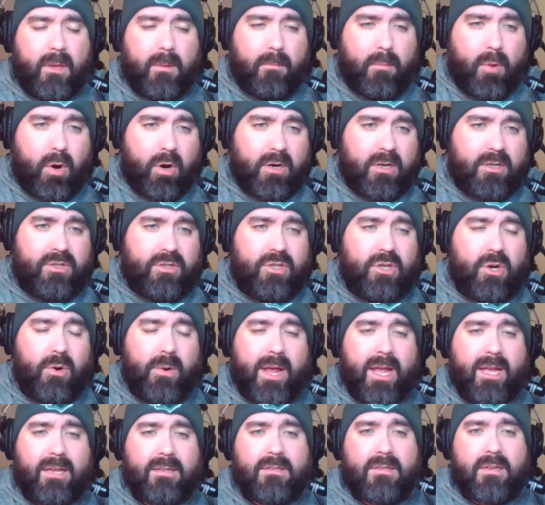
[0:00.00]
Marcus
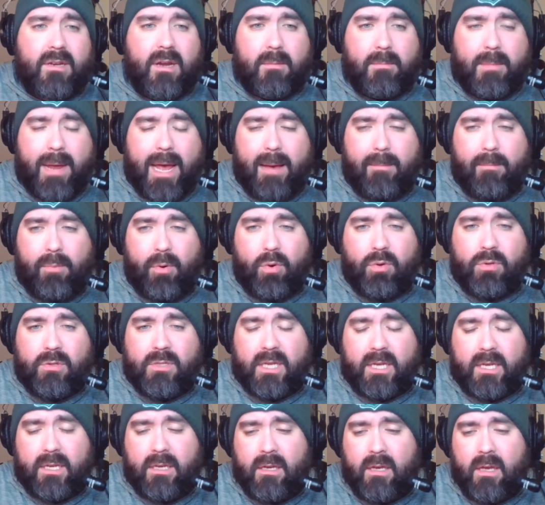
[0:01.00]
Johansson, and Matt
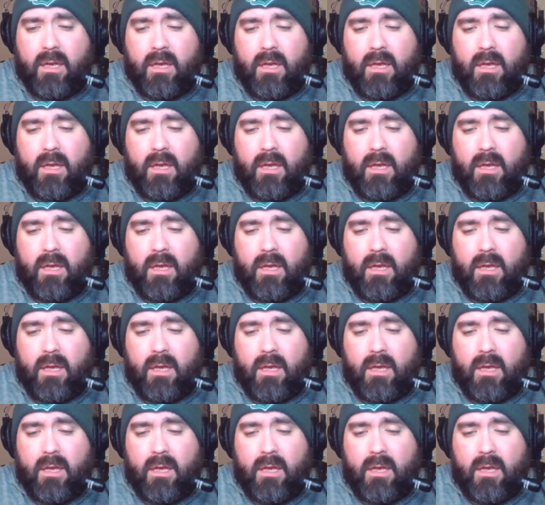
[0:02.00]
Boldy